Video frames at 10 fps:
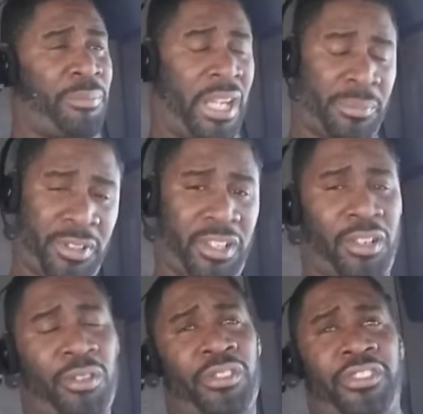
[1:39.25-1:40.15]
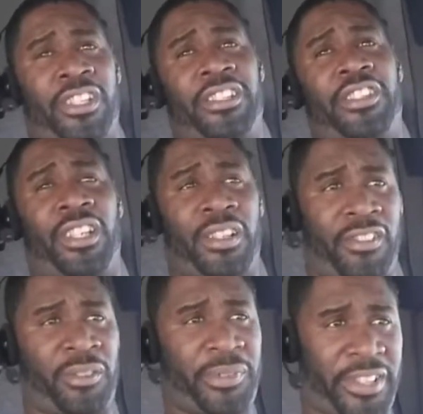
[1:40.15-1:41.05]
pick up the loads and
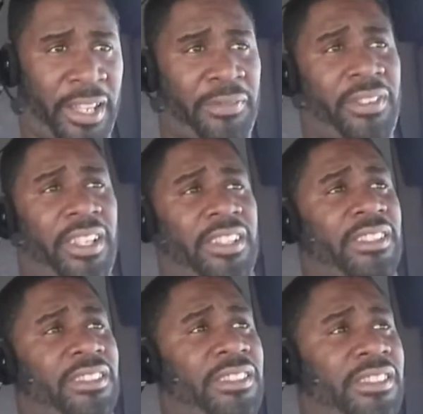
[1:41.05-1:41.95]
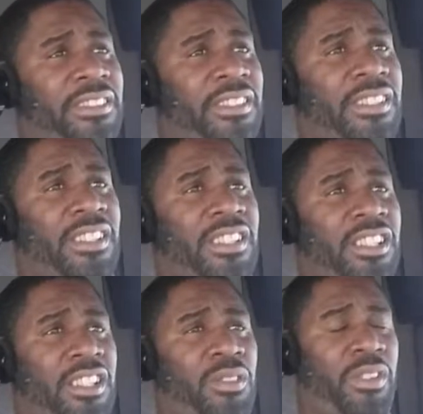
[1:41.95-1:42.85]
deliver them safely
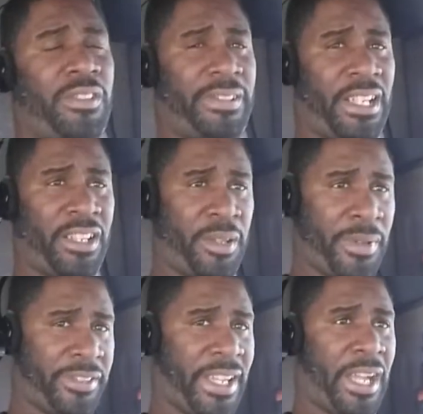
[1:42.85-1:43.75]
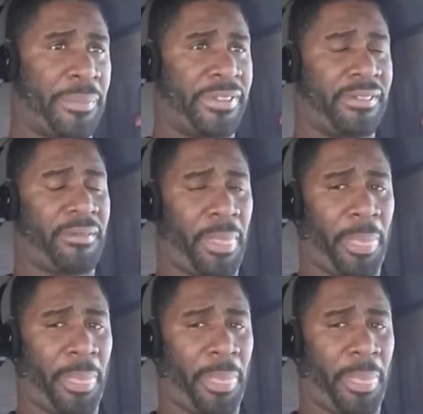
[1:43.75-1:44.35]
without any mishaps.